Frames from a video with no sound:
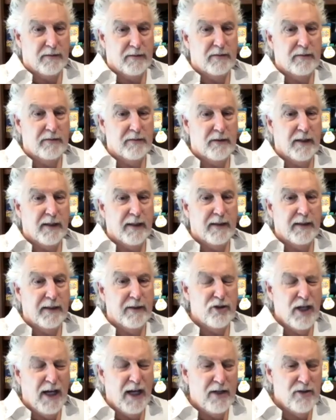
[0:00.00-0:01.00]
right? Mm-hmm. And
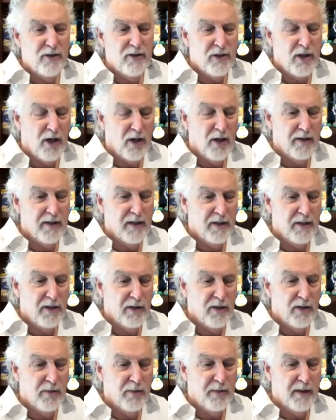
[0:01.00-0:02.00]
change is hard to
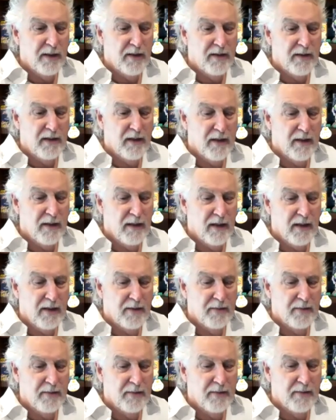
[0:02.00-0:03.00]
do, but
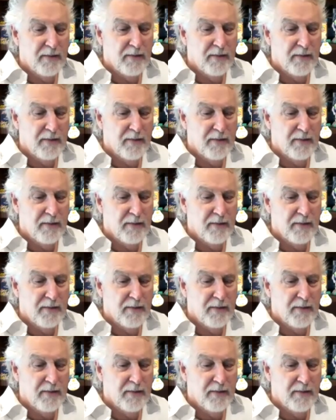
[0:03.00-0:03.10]
um,